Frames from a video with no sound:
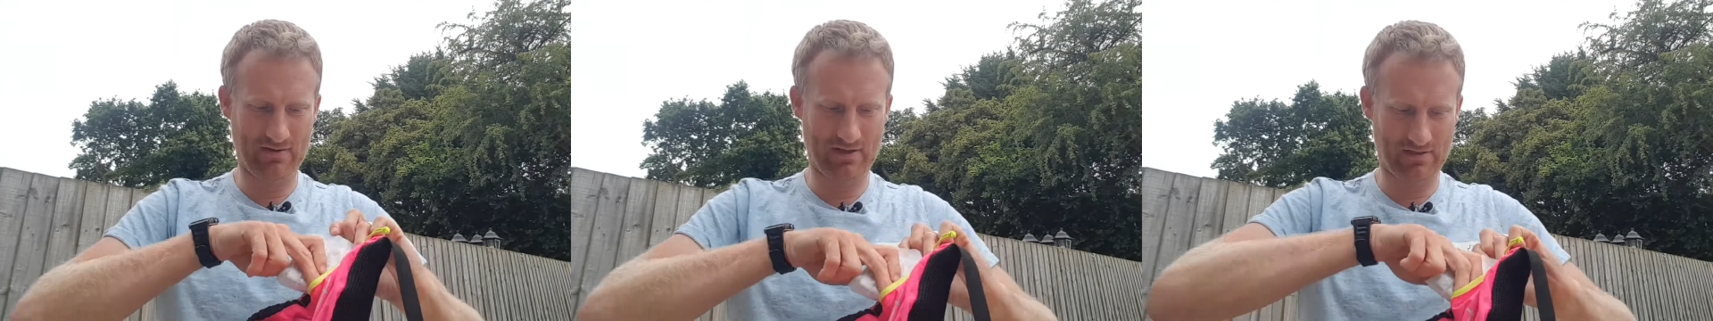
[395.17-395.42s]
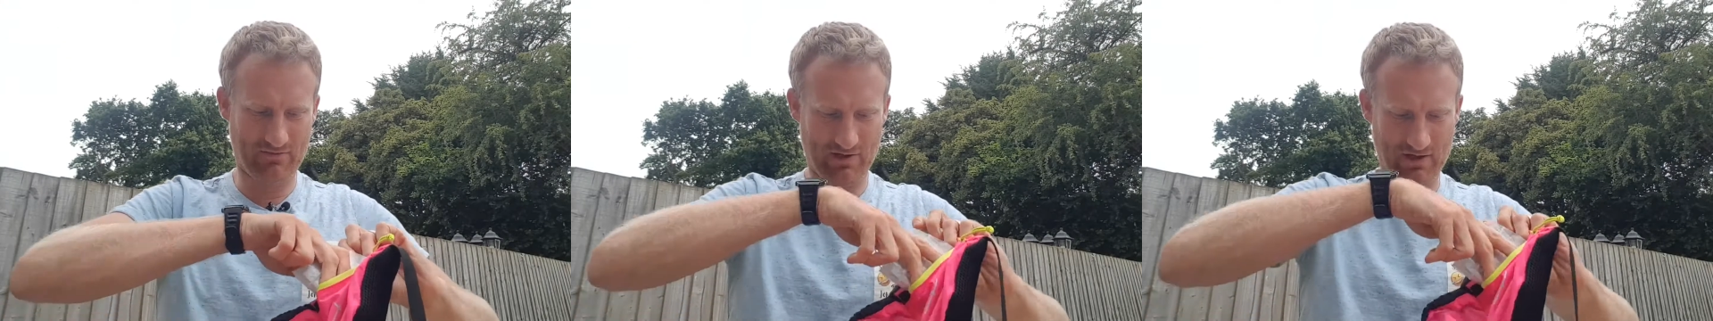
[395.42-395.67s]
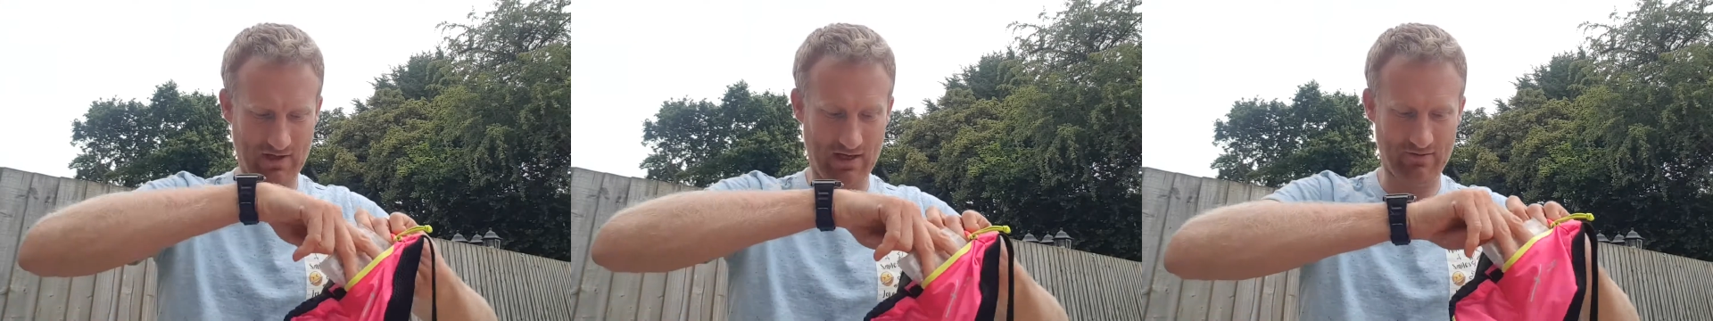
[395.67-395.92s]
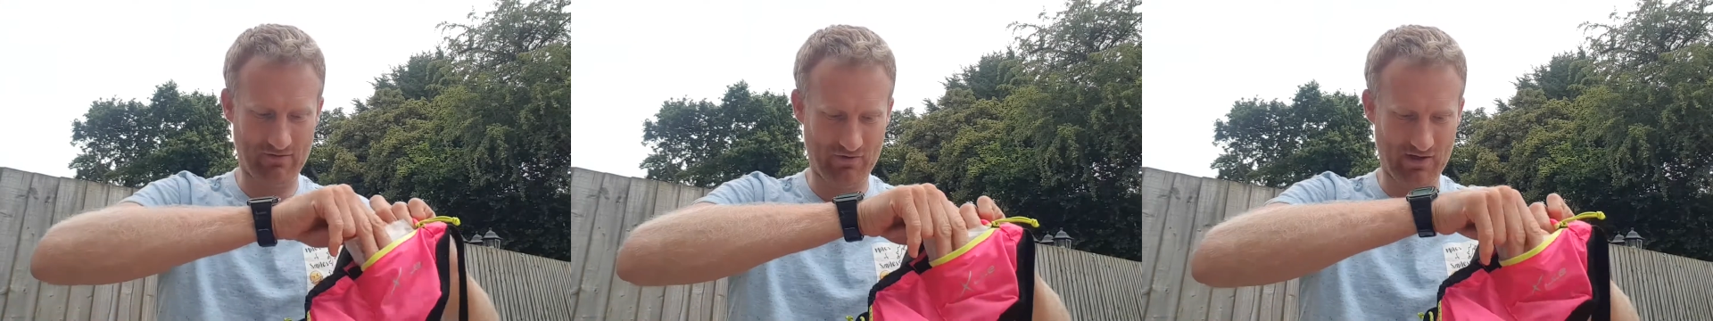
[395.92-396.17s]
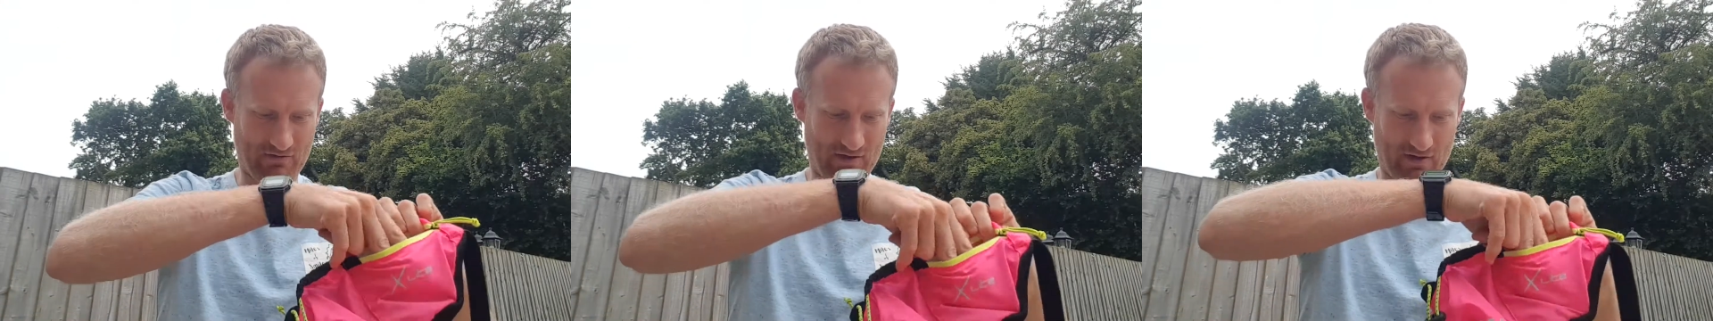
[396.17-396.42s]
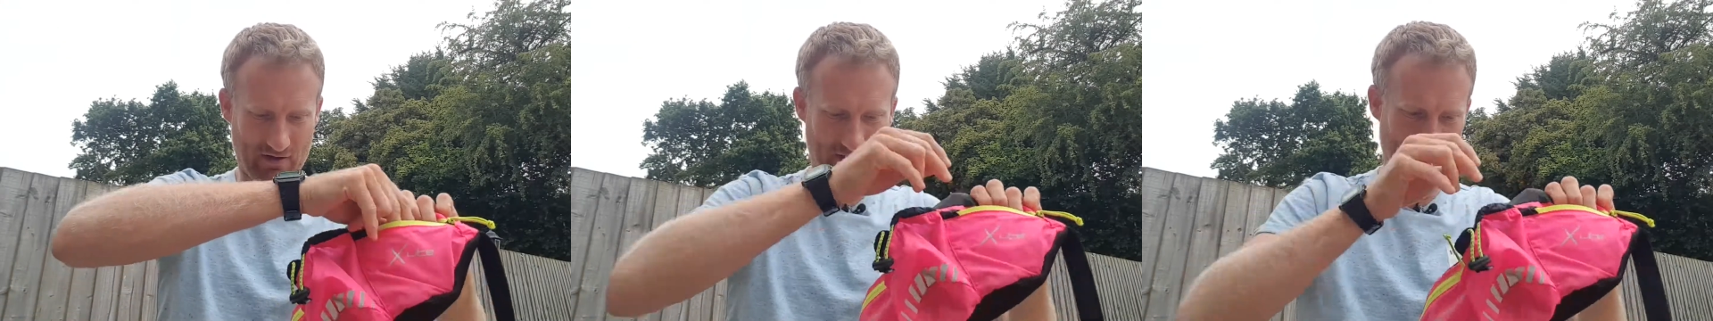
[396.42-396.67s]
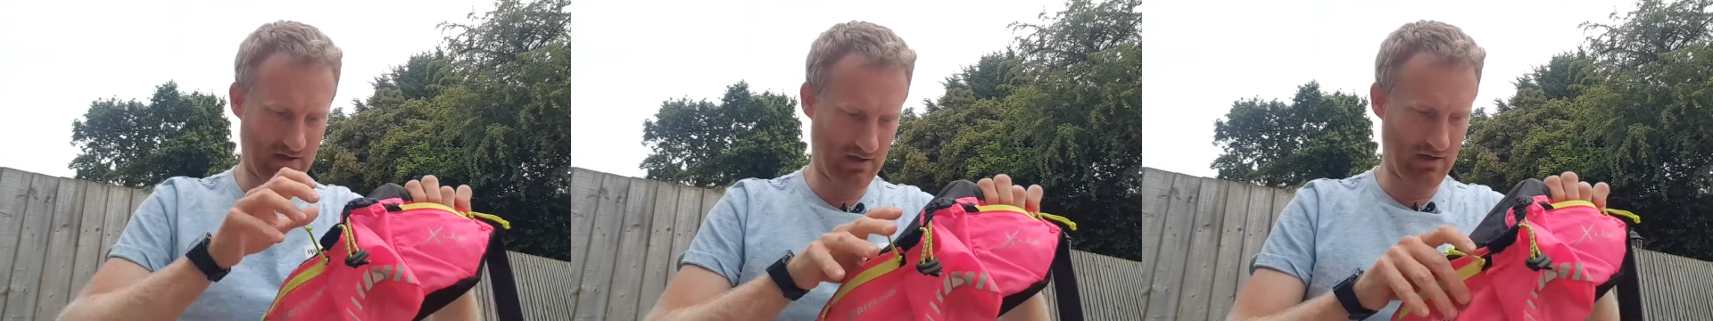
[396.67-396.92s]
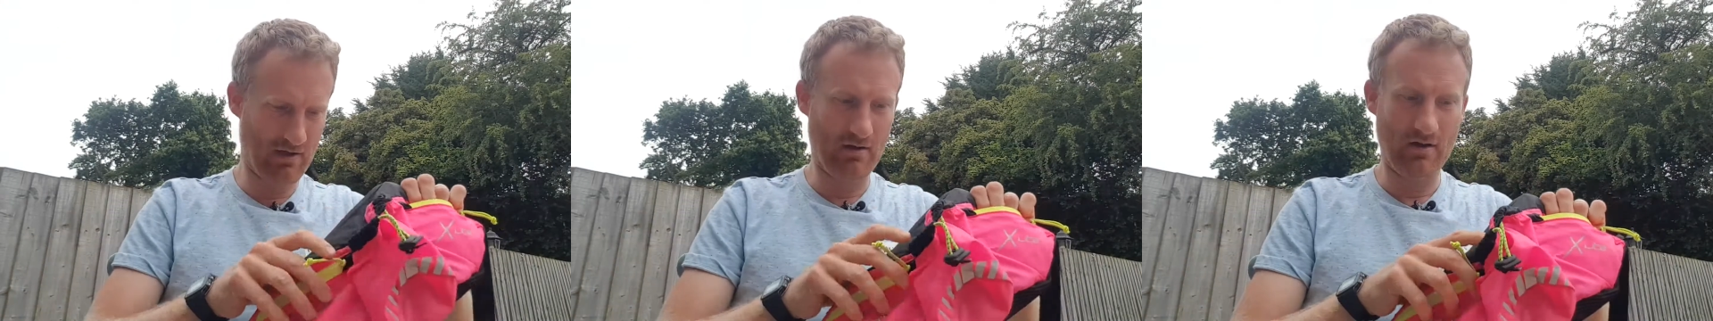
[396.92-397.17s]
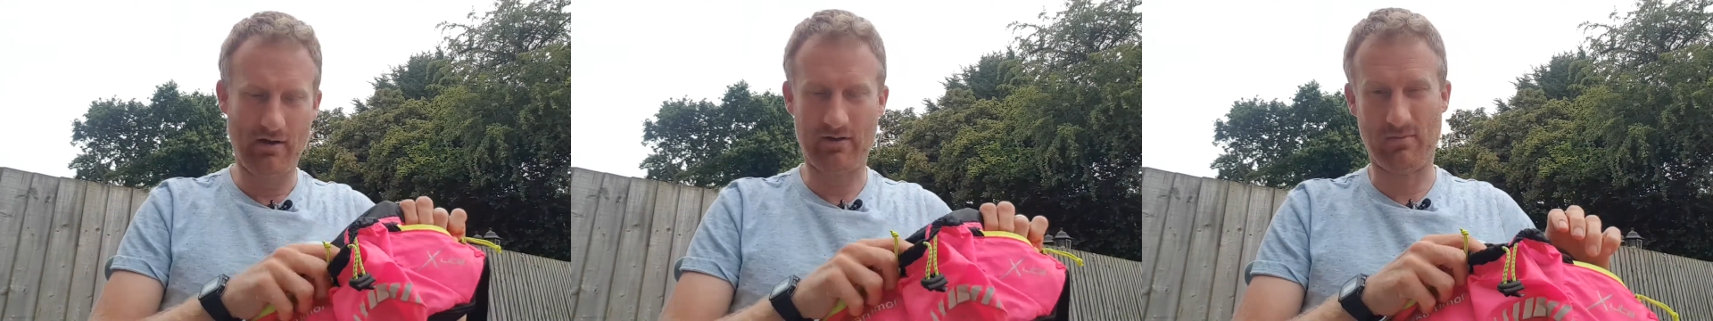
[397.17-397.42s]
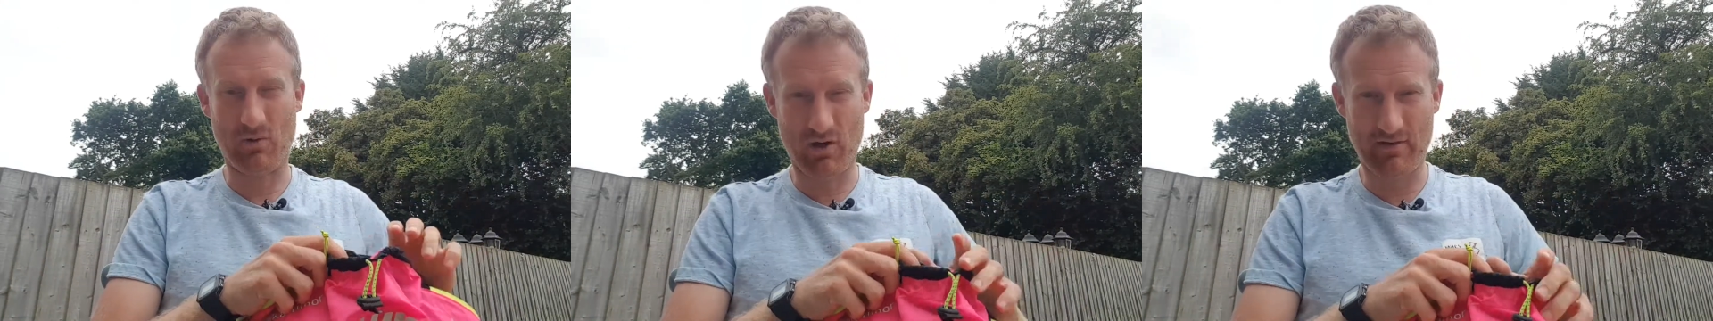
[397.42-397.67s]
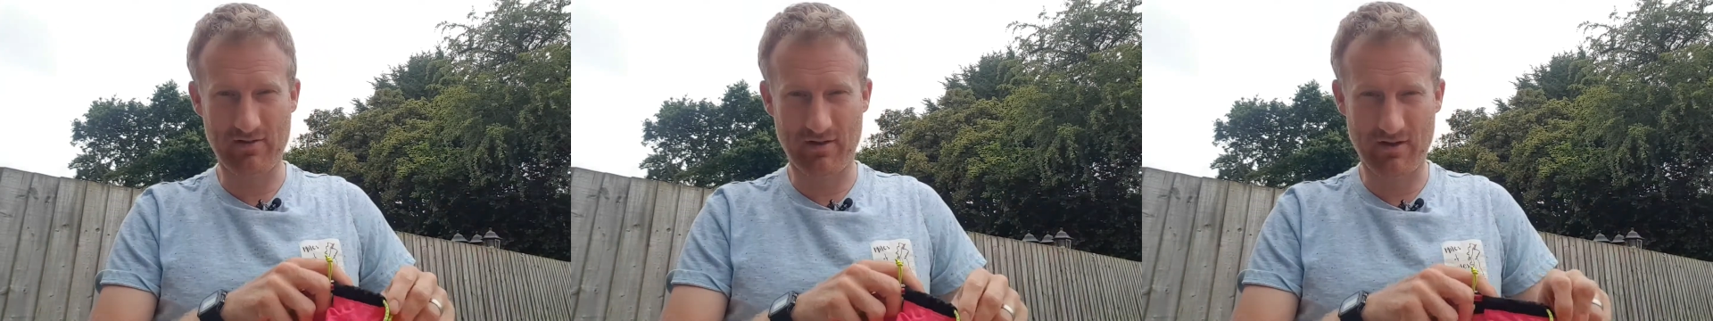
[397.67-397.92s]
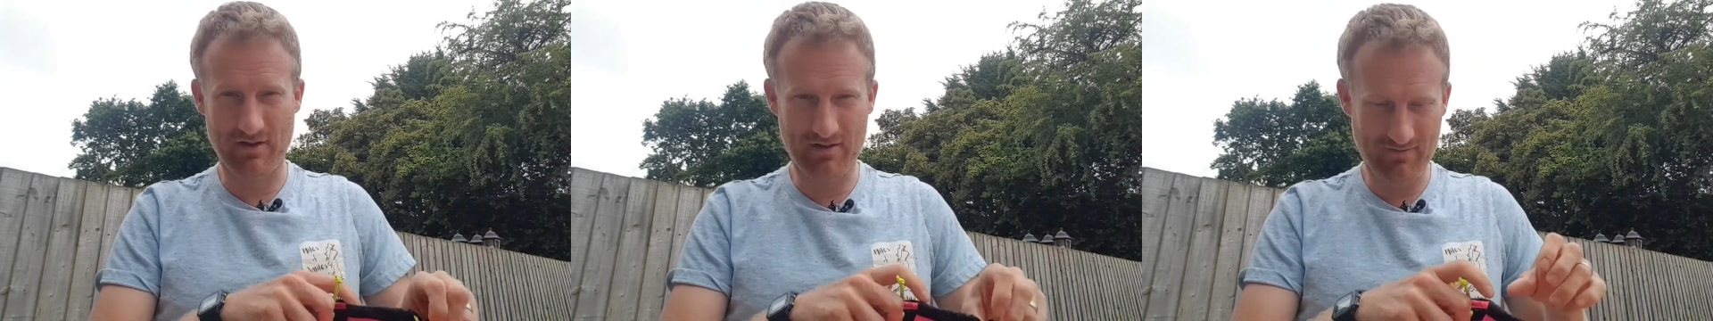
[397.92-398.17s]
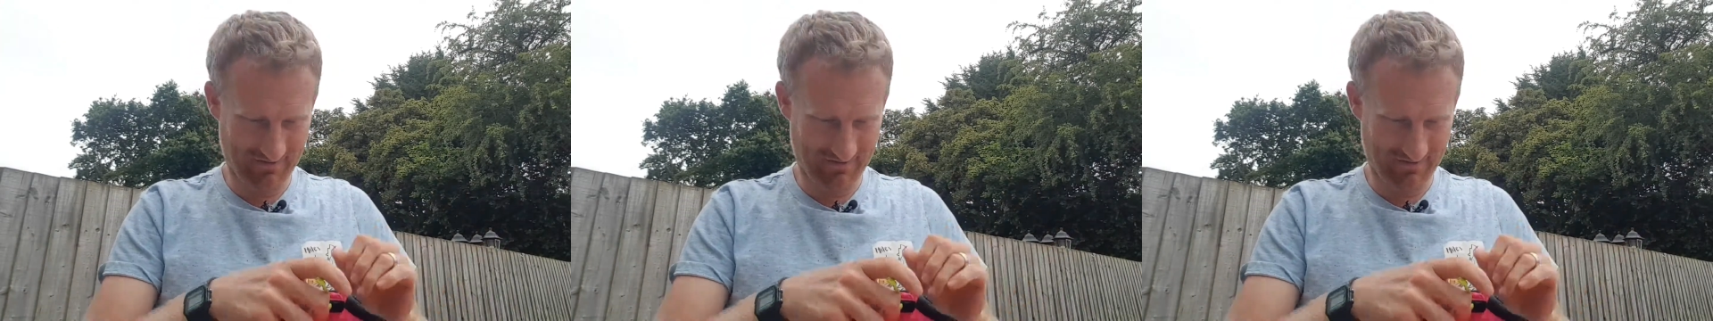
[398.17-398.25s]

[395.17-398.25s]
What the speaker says: So that was a really great idea. That's my wife's idea.